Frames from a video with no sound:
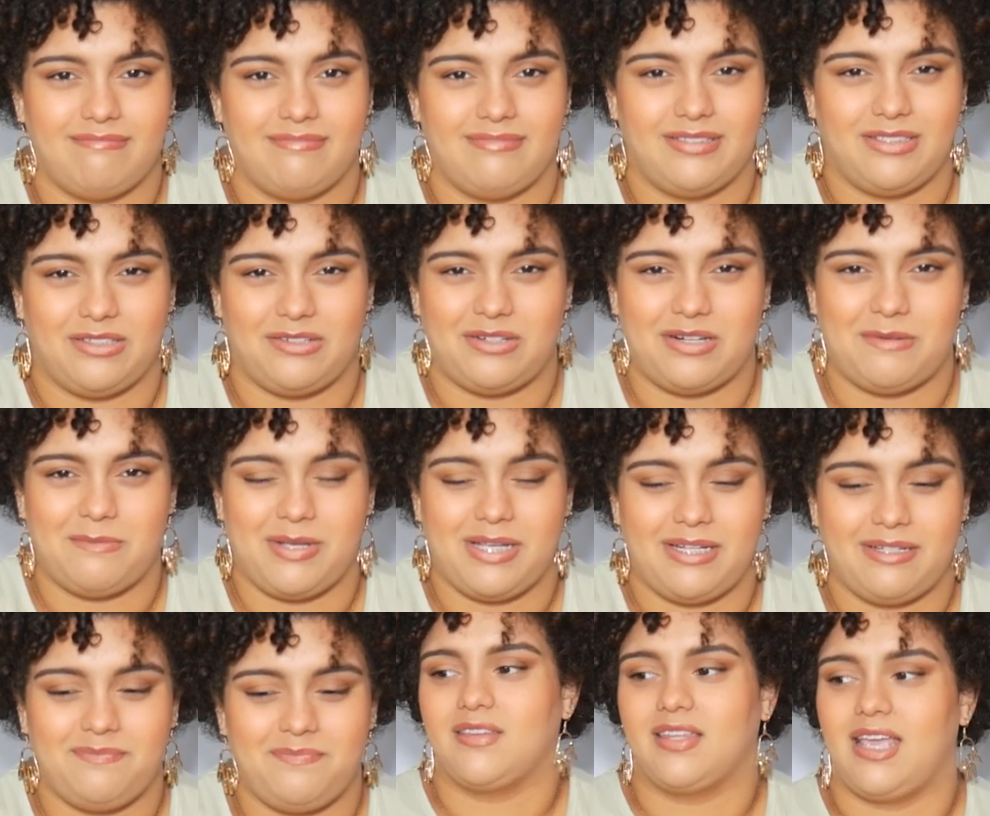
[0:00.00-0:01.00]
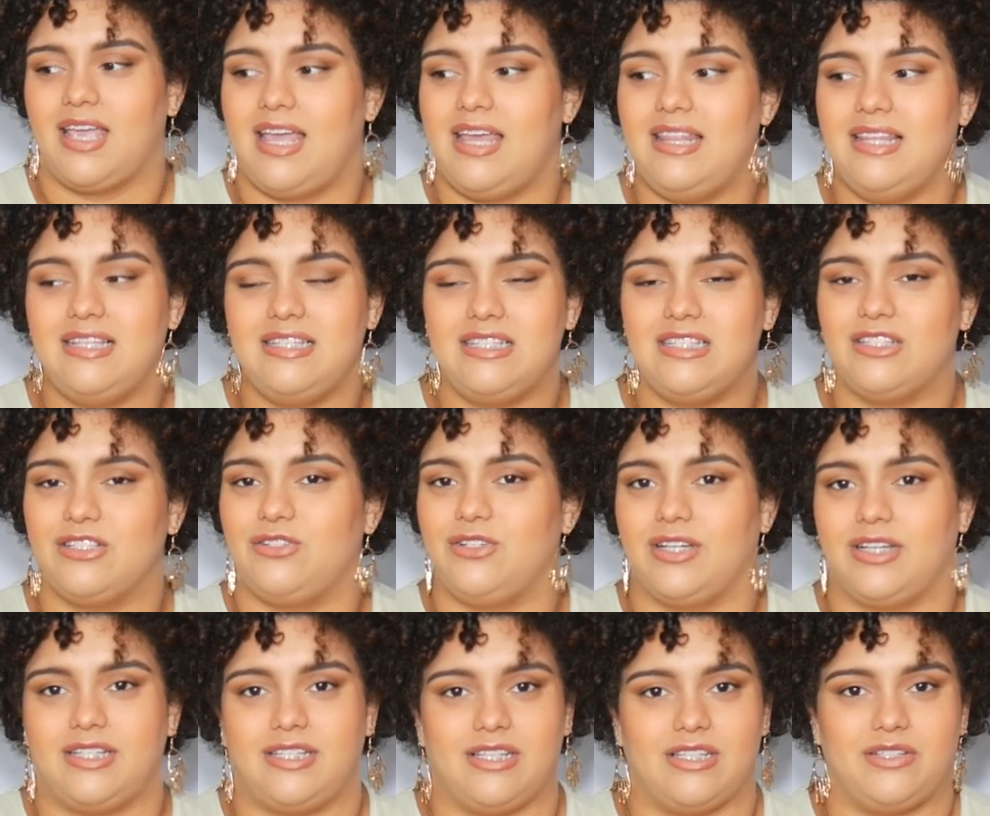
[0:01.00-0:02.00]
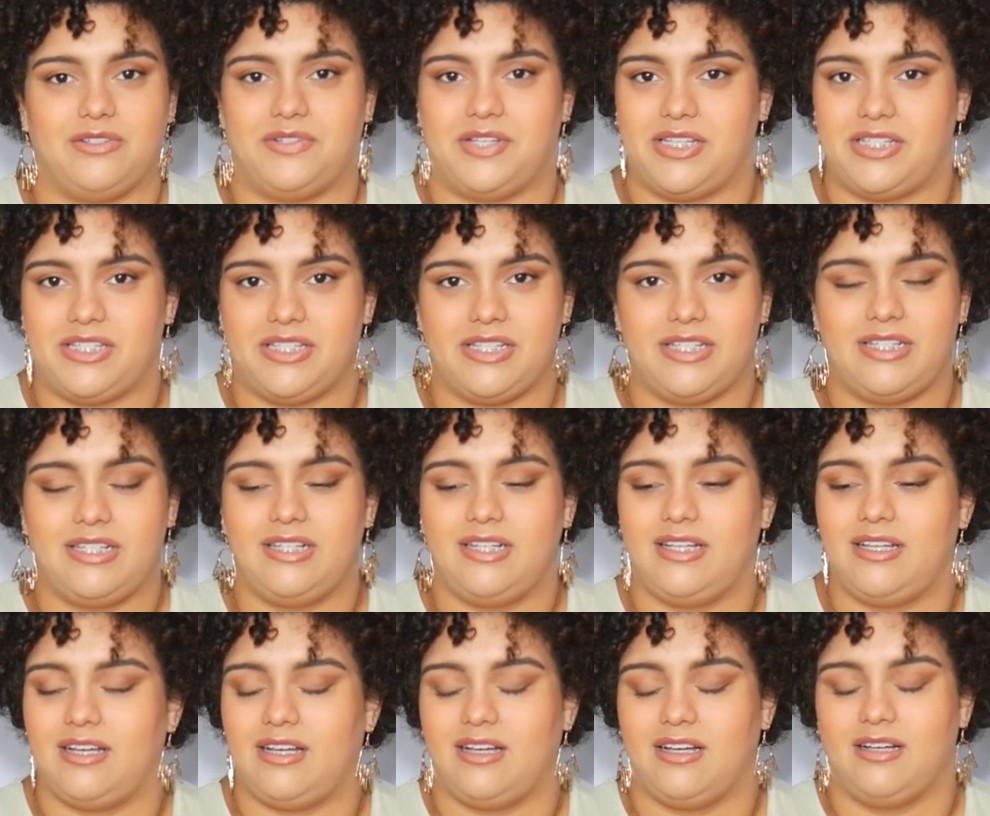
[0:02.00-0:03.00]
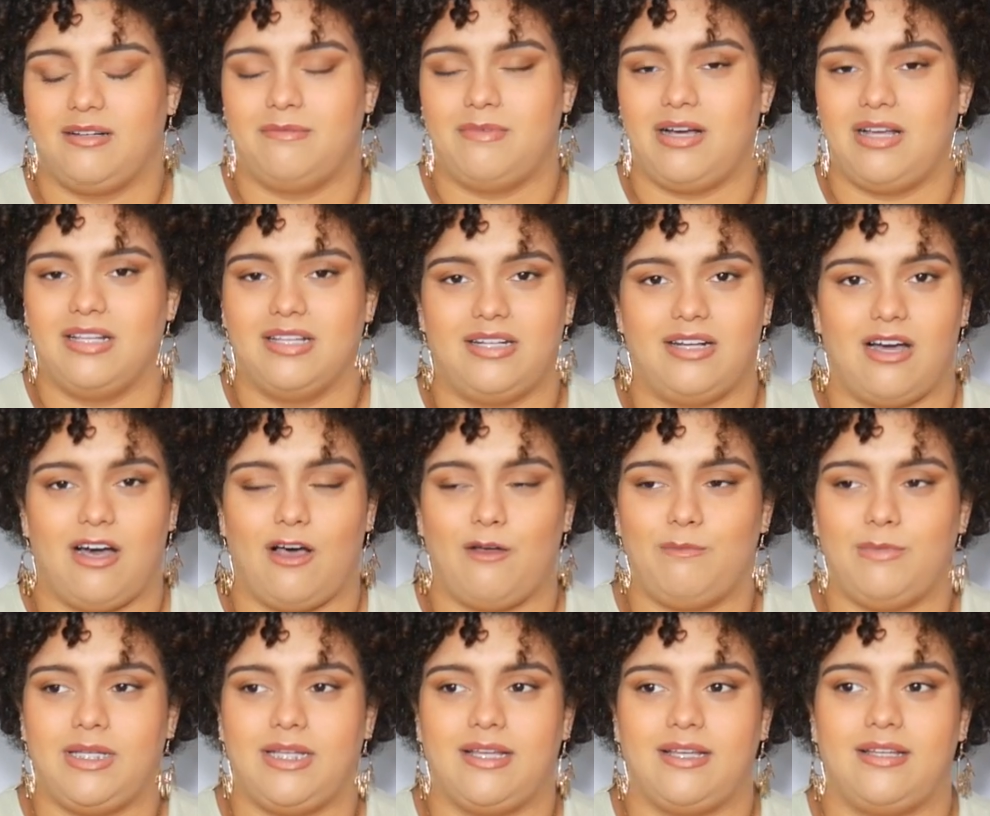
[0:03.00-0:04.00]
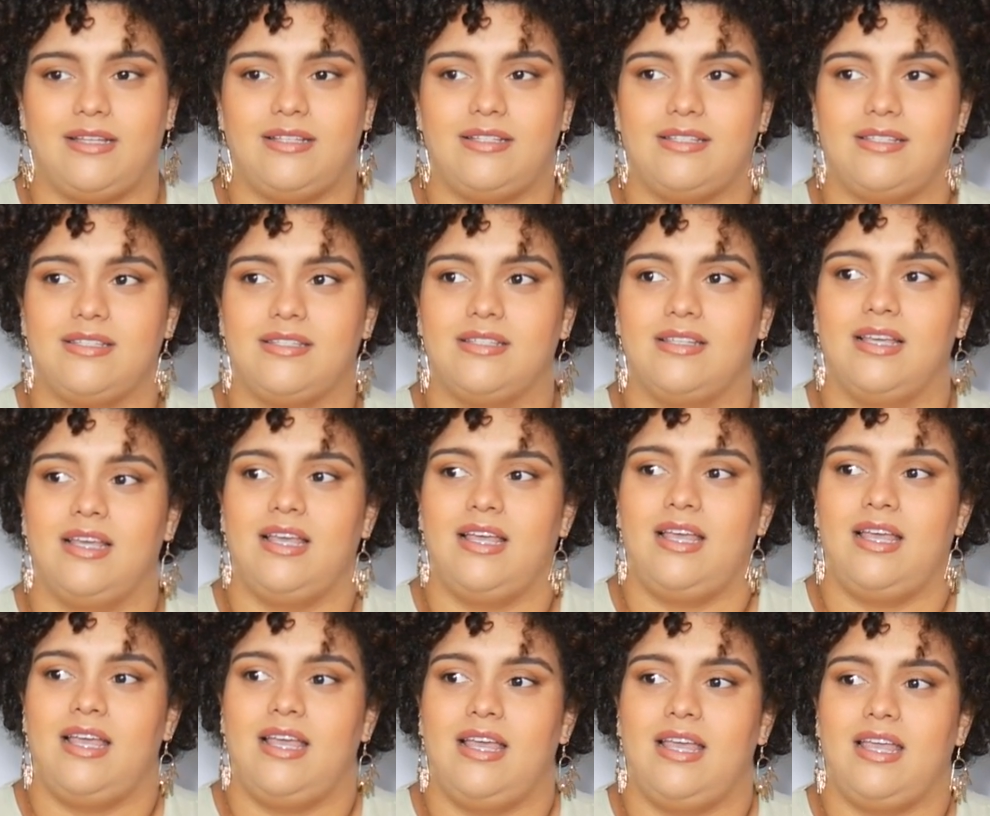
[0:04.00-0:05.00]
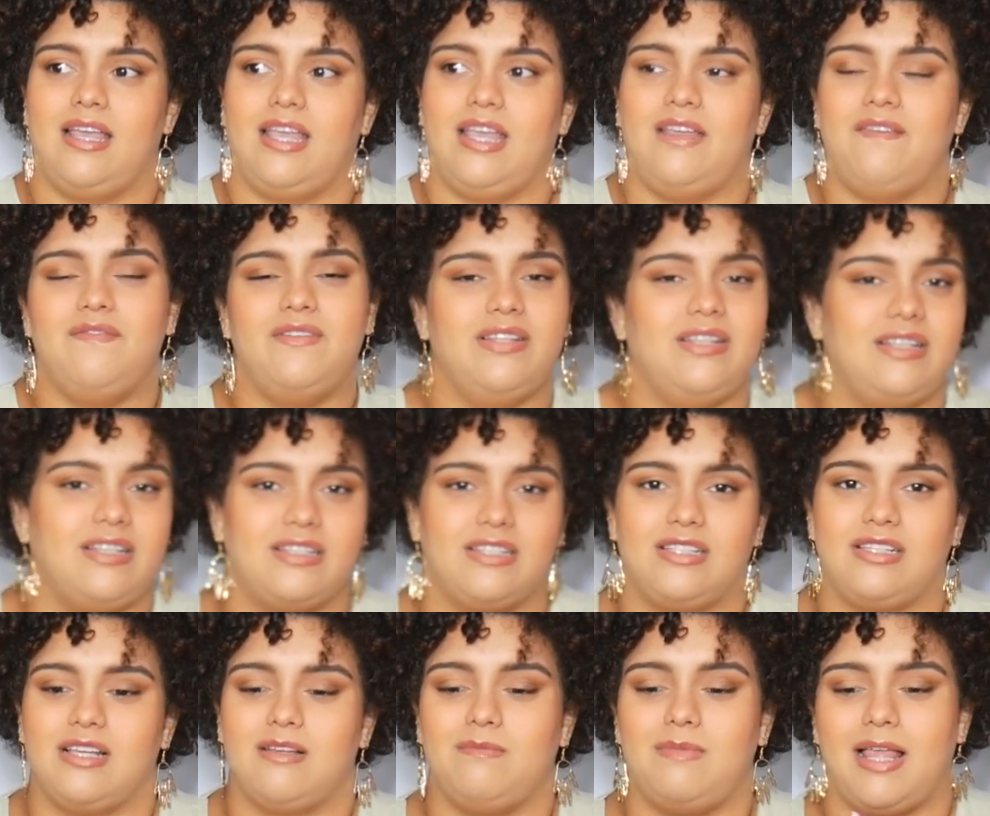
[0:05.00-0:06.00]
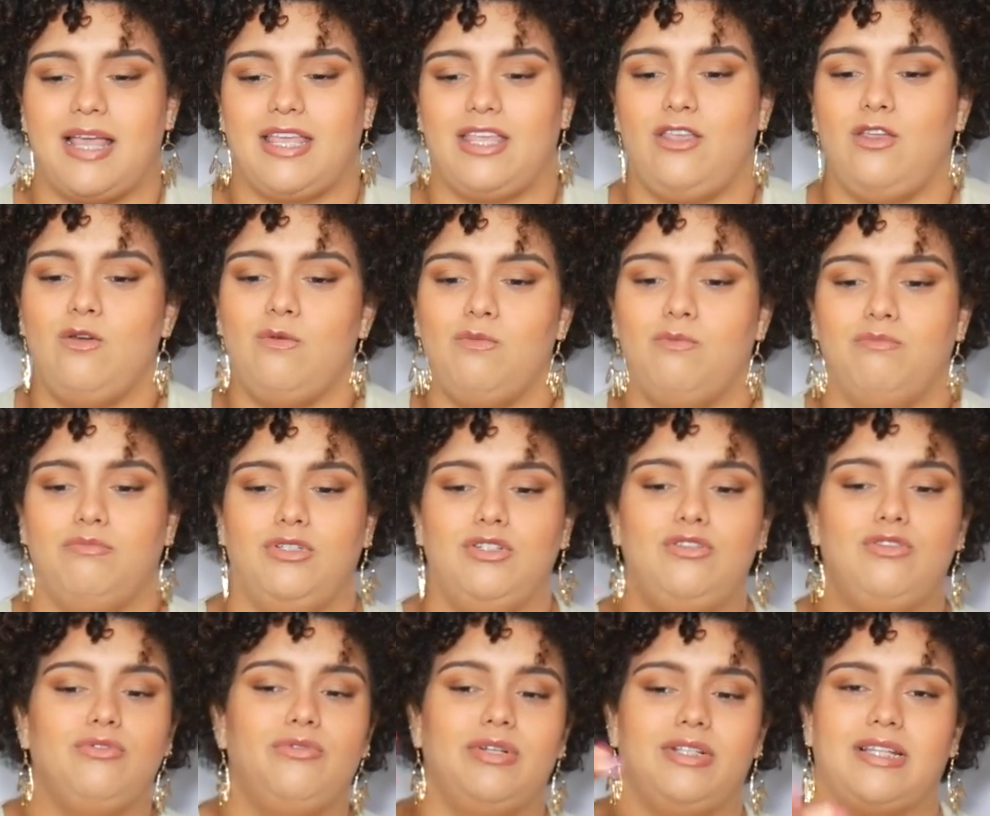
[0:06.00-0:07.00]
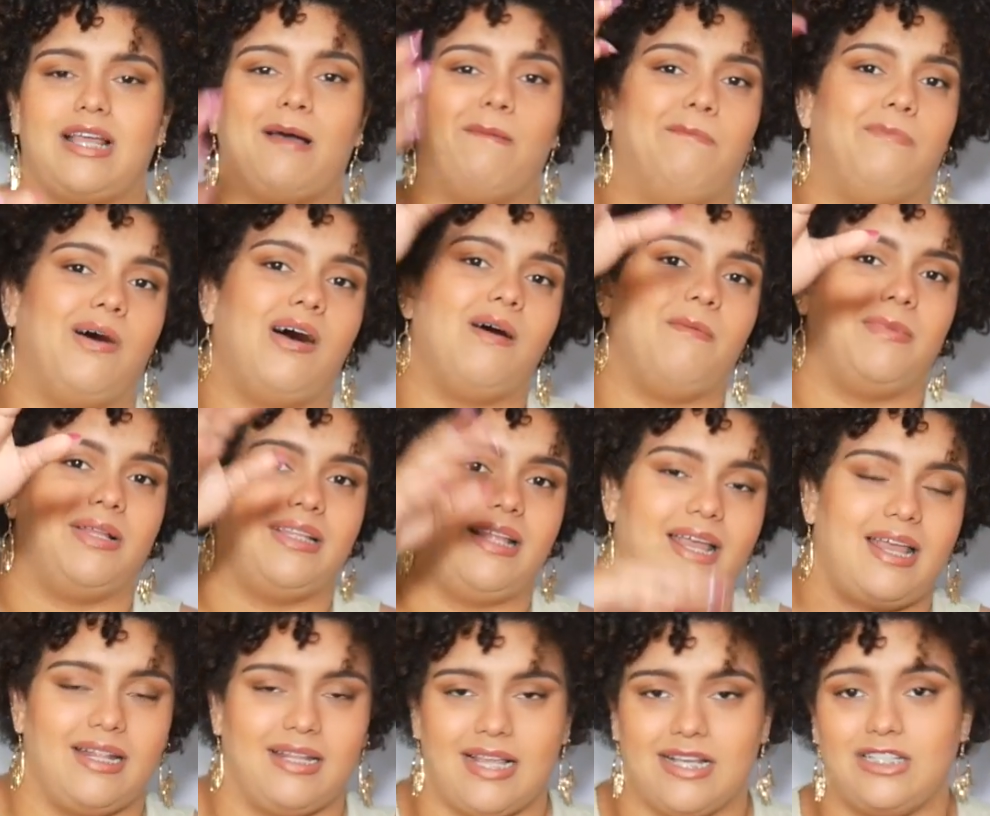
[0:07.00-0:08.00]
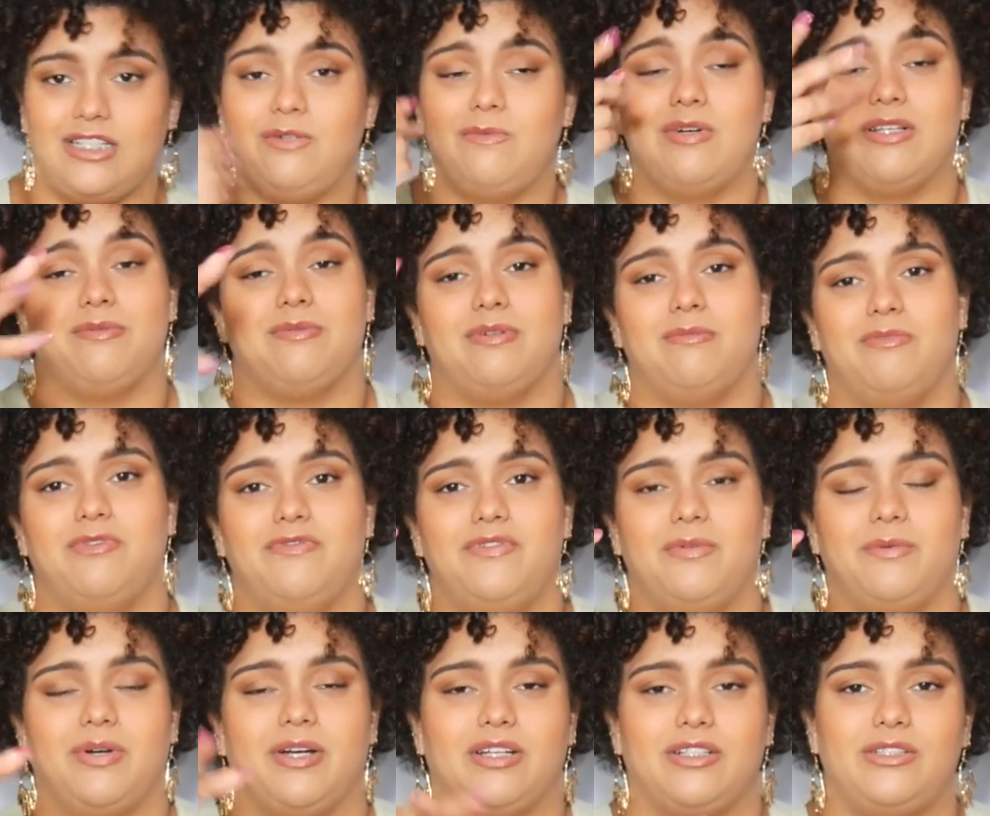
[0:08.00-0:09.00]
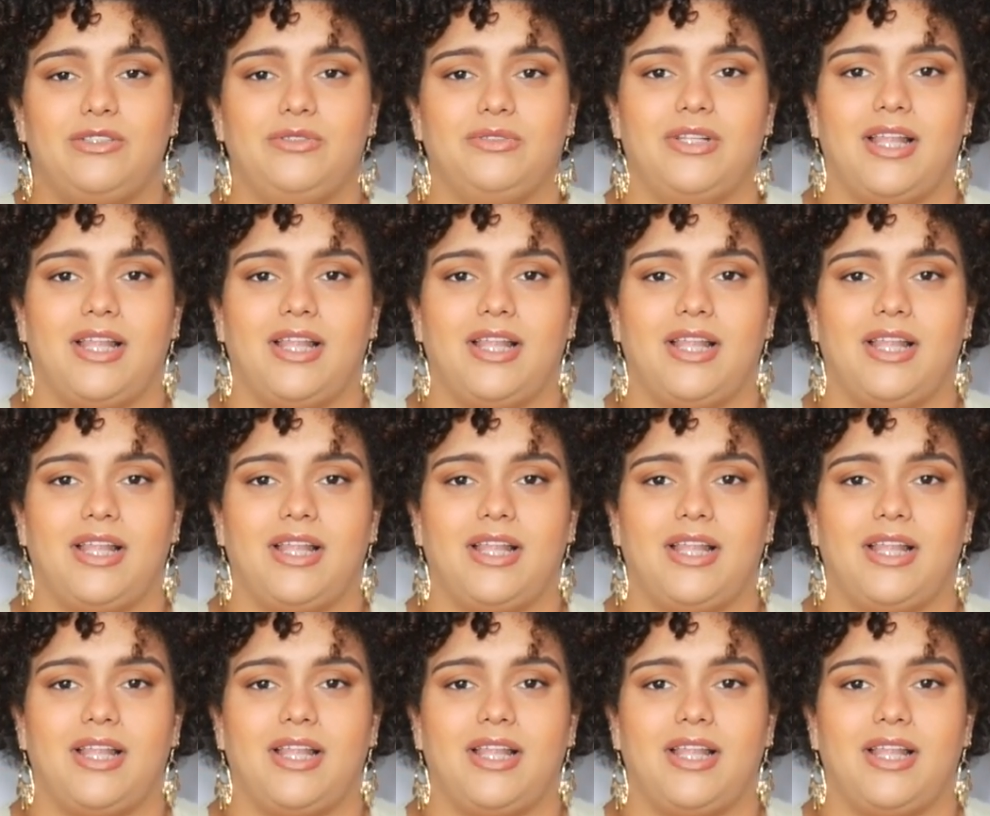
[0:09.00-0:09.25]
You know what I mean? And this is a tricky situation, um, all in all, because even the sub like you you threw in that bomb at the end, like she wants me to move in with her too.